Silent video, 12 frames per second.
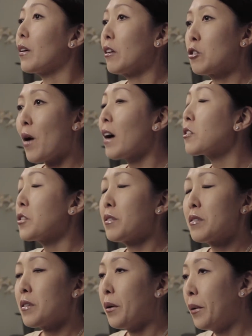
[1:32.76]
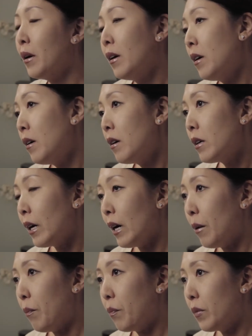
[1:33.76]
the contraction, so
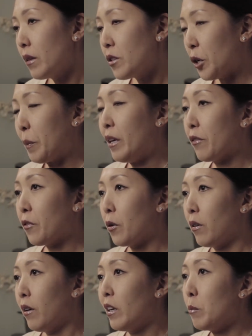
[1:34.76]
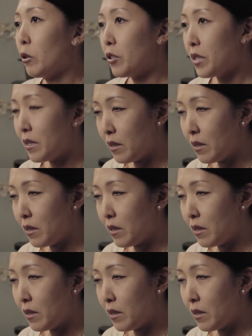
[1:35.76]
took me in for an emergency